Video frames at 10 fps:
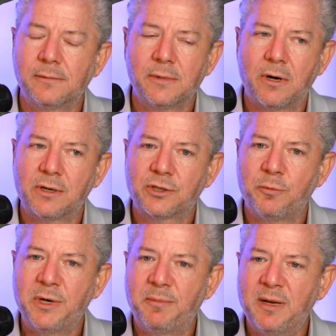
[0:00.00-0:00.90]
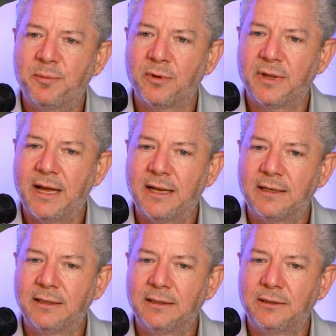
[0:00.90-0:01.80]
There are so many people
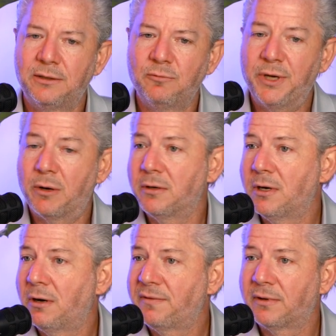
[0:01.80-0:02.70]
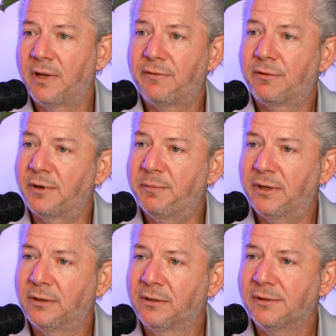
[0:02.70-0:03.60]
that We don't know if they'll ever
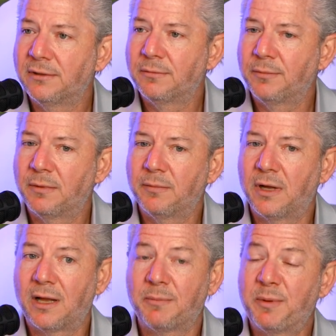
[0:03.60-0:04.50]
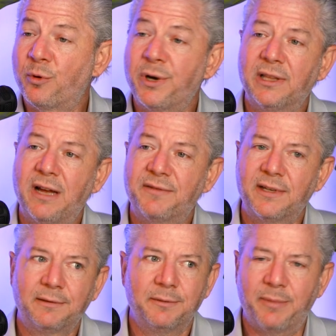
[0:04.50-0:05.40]
rebuild. A lot of people already left,
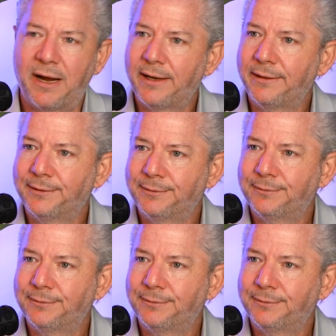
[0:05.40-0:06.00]
said goodbye.